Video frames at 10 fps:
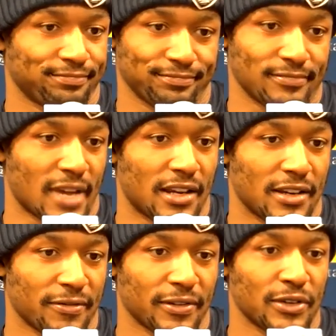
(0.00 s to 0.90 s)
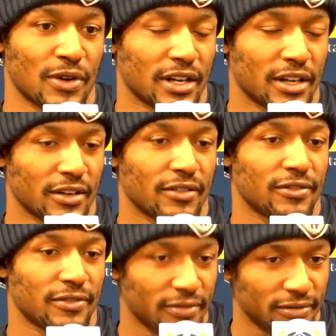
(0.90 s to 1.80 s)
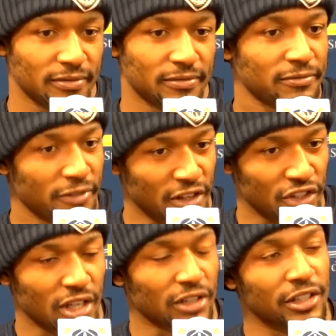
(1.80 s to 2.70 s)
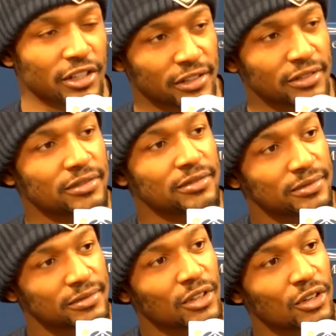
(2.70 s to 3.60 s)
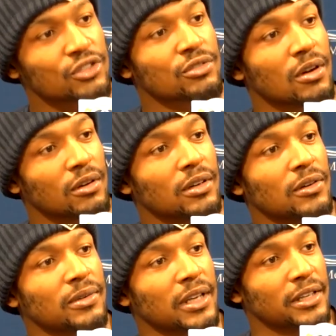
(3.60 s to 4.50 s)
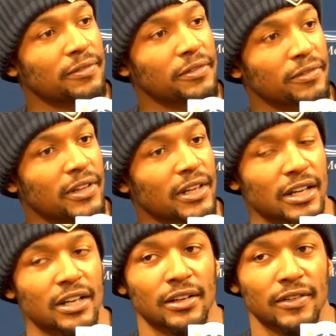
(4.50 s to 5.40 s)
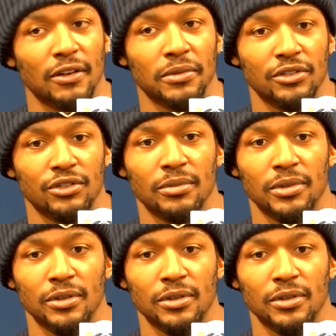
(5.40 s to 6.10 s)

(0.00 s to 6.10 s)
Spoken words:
I definitely knew I could have finished out the year on a strong note. I definitely feel like I could have helped contribute